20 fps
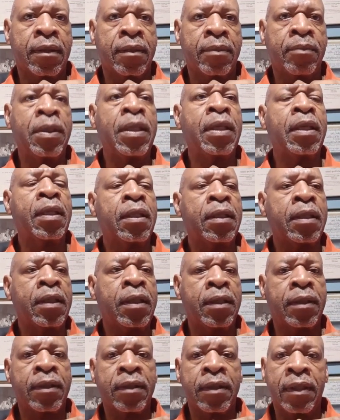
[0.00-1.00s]
Be
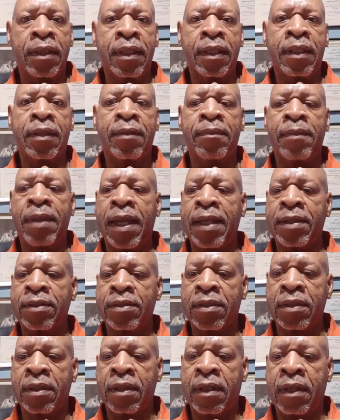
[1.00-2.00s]
clear in the
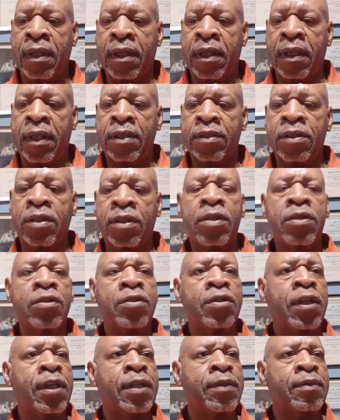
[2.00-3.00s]
master. So your
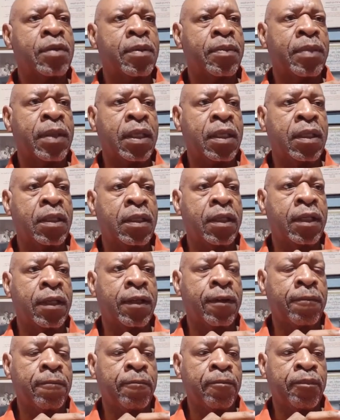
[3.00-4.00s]
dreams will be
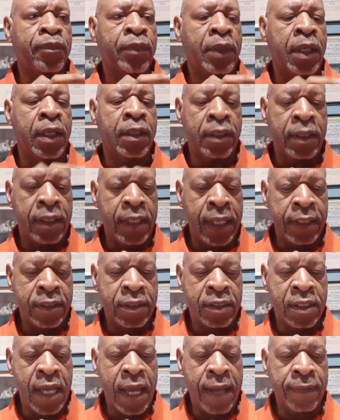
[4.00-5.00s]
clear. In the
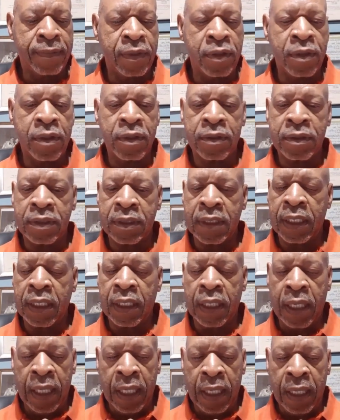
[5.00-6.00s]
next chapter, you're going to
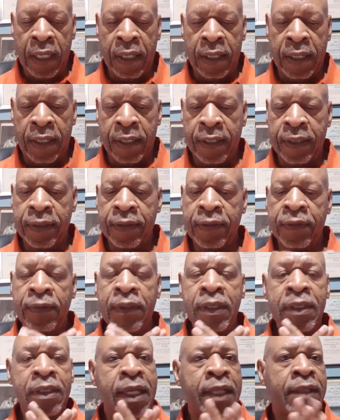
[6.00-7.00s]
see, and you
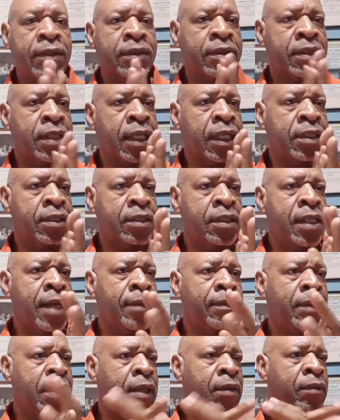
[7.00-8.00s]
read that in the second
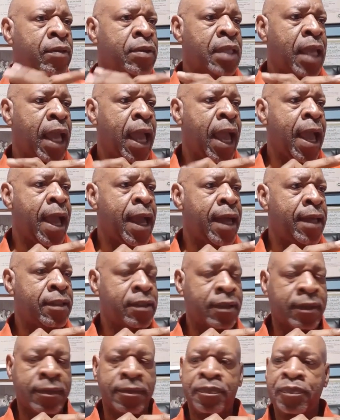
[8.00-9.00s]
chapter, he was
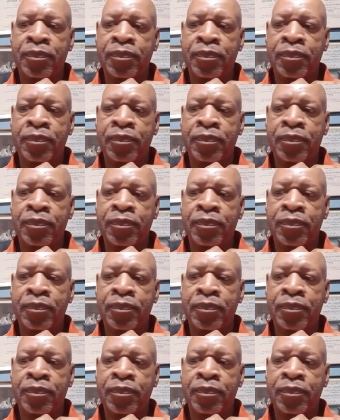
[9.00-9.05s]
asked